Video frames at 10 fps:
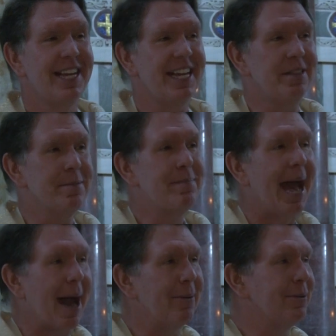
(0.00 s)
in the
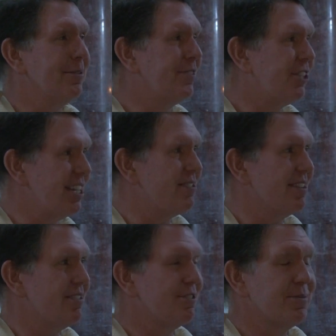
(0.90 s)
power of
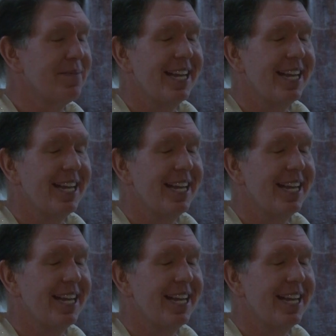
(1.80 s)
Jesus.